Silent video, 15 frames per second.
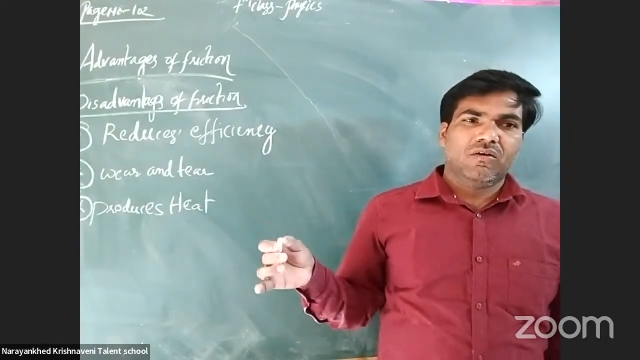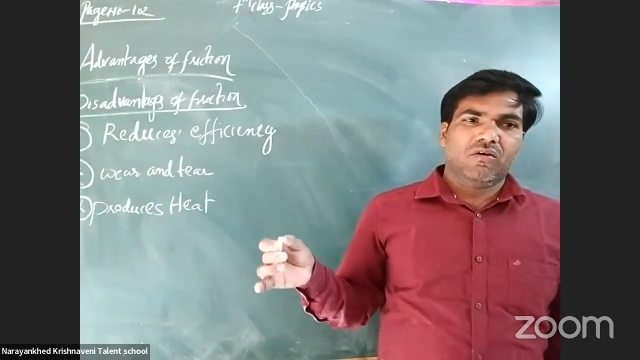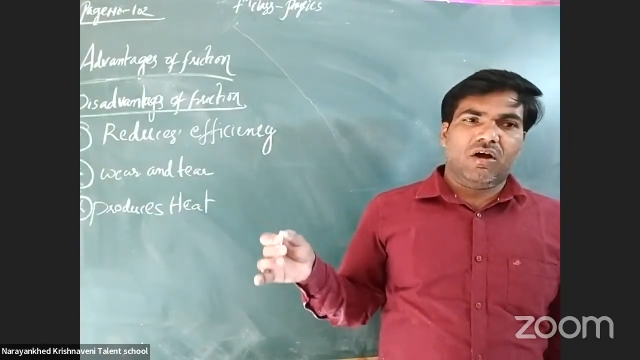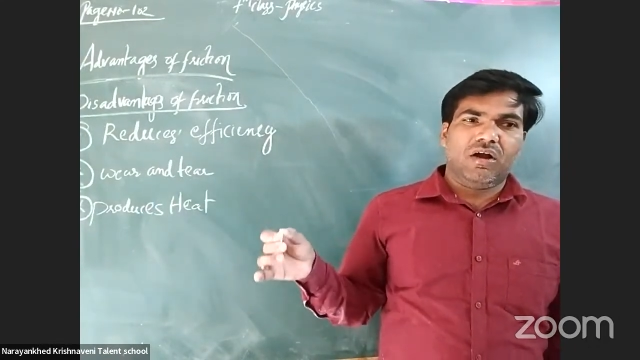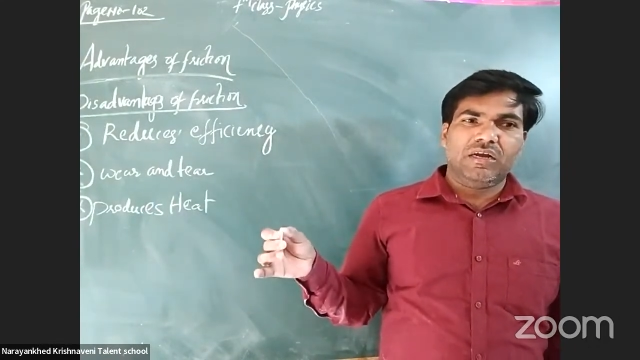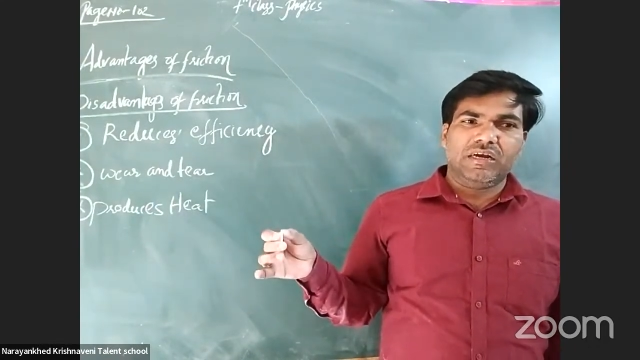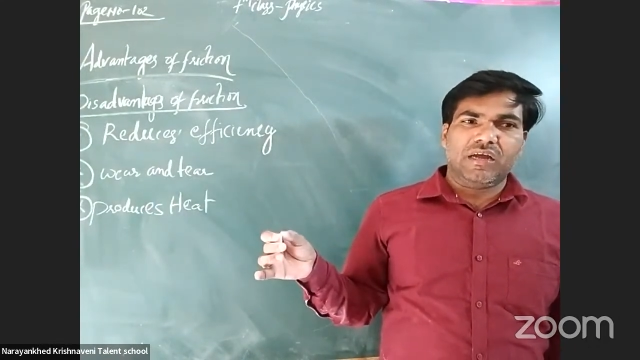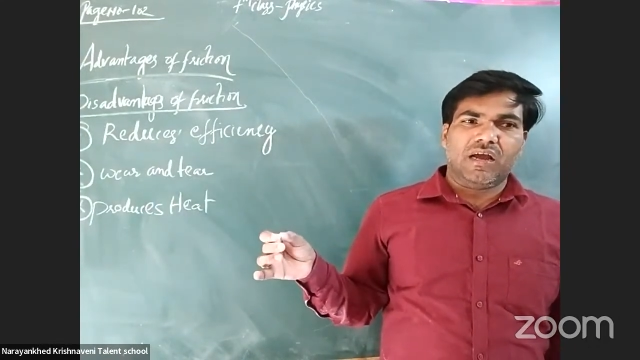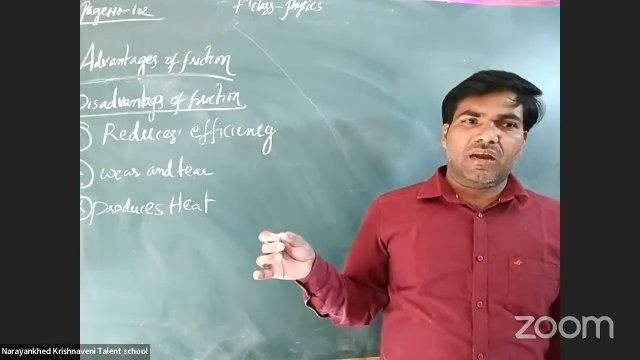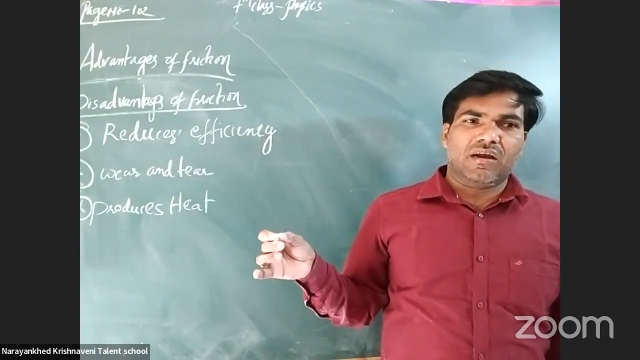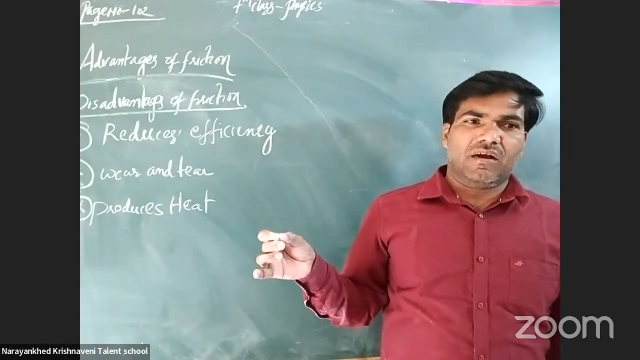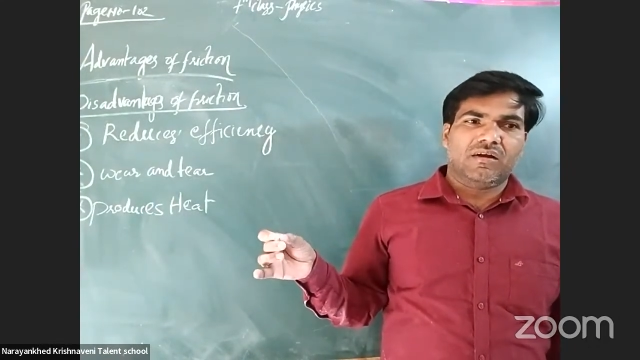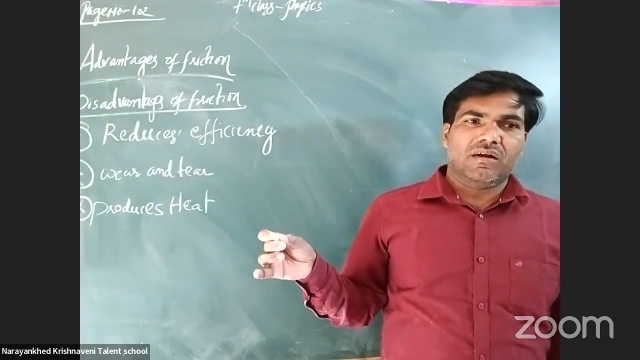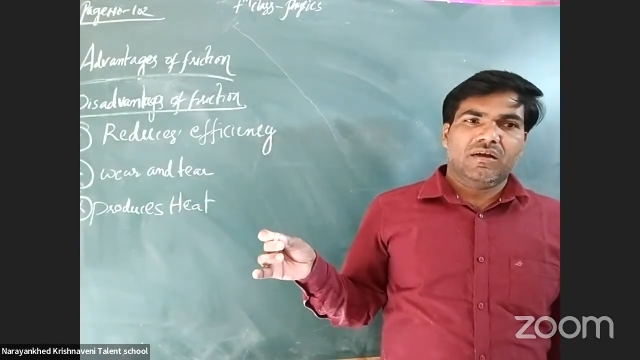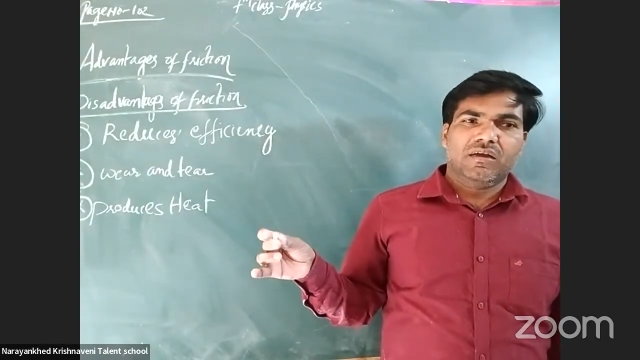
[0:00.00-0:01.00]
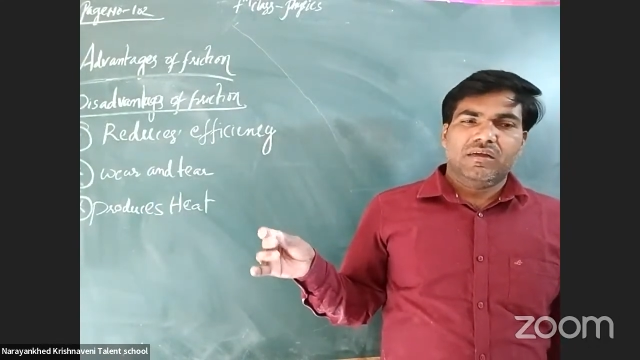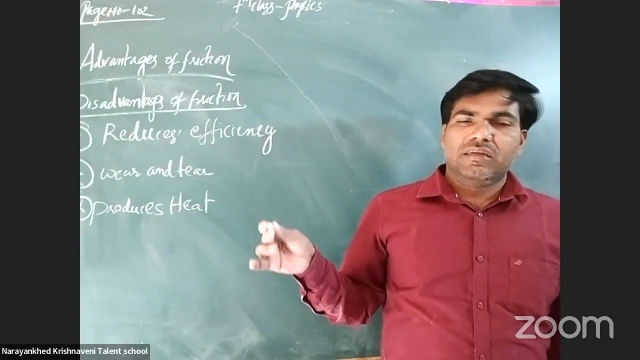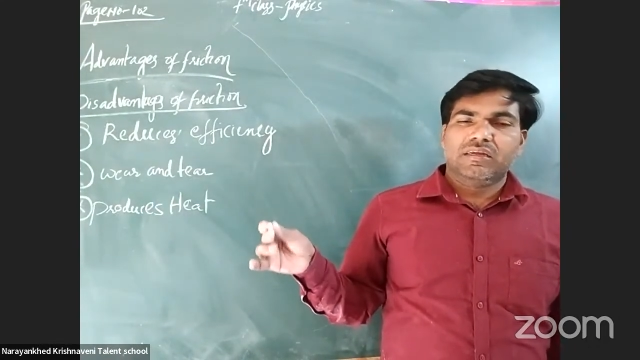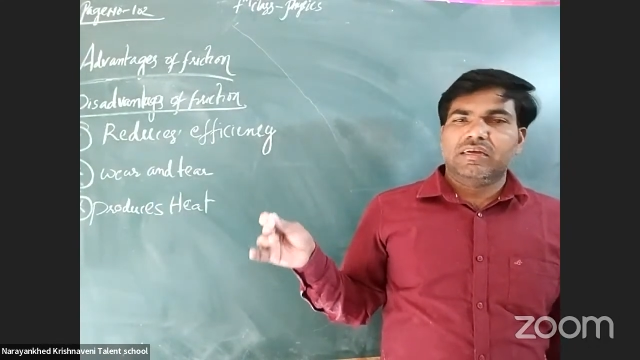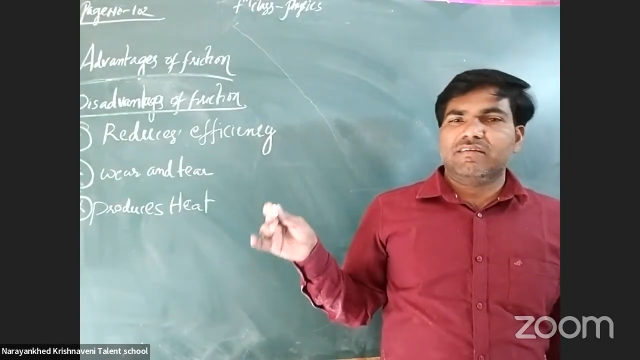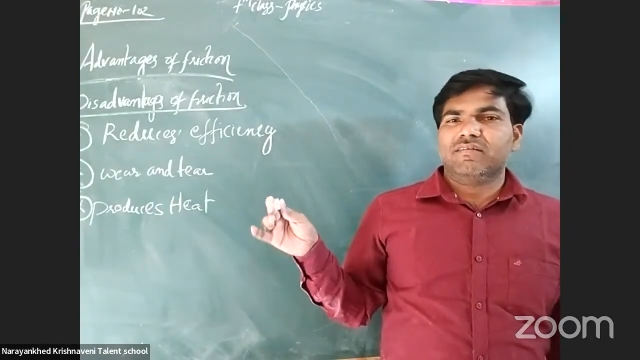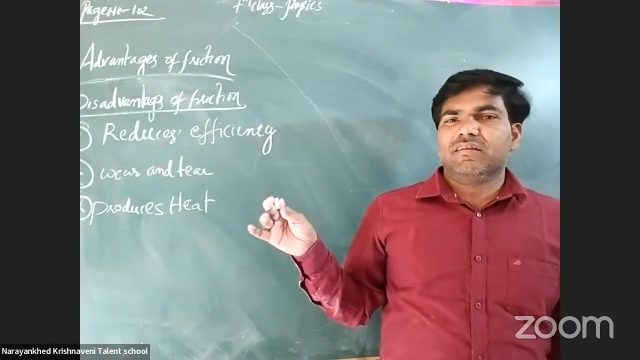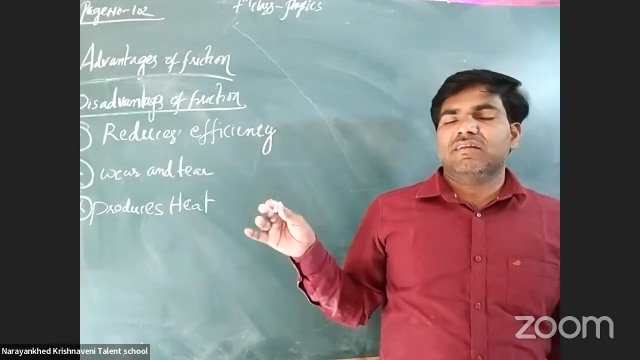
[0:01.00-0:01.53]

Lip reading: Got it or not? Yes,